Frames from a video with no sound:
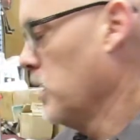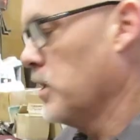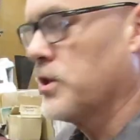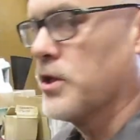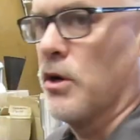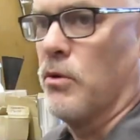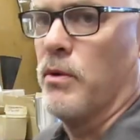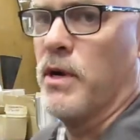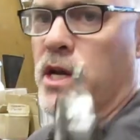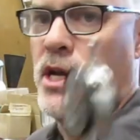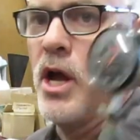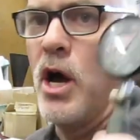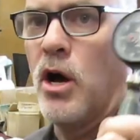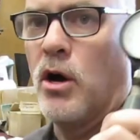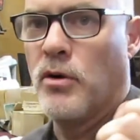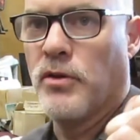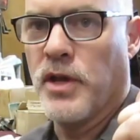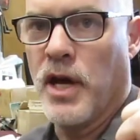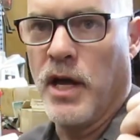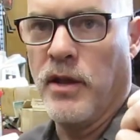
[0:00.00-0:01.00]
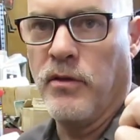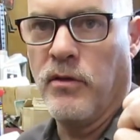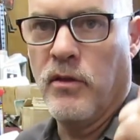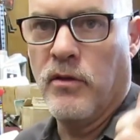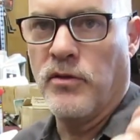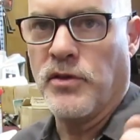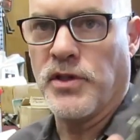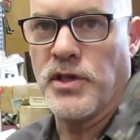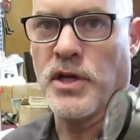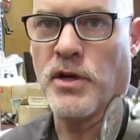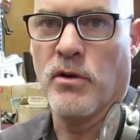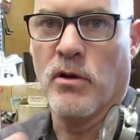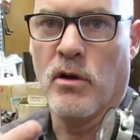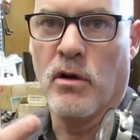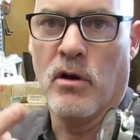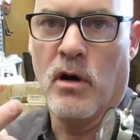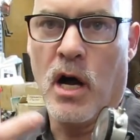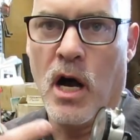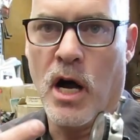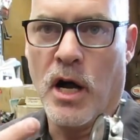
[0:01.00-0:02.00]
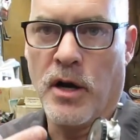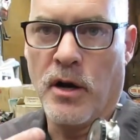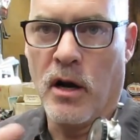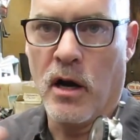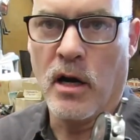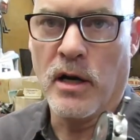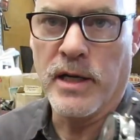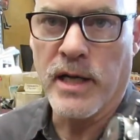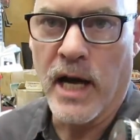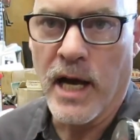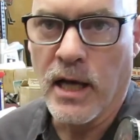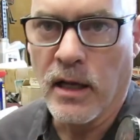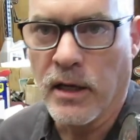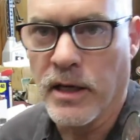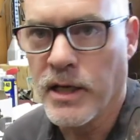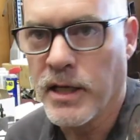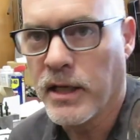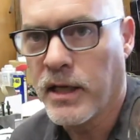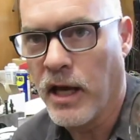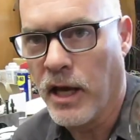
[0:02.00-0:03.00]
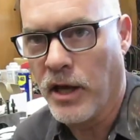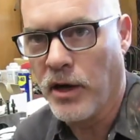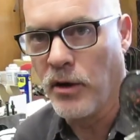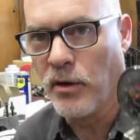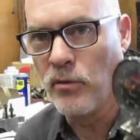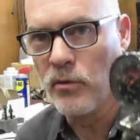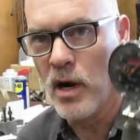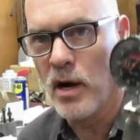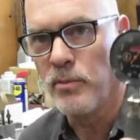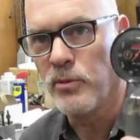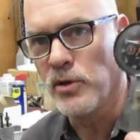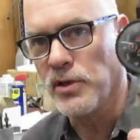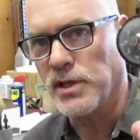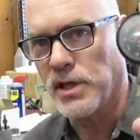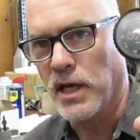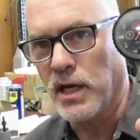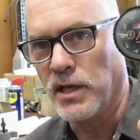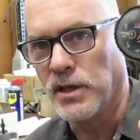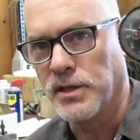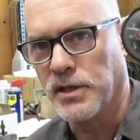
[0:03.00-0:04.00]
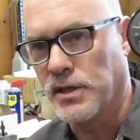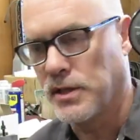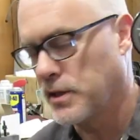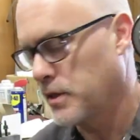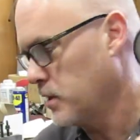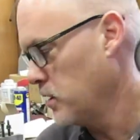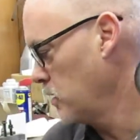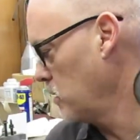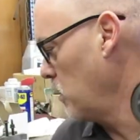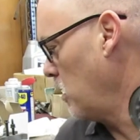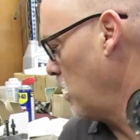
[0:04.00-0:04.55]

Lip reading: So we know that 0 on our dial indicator represents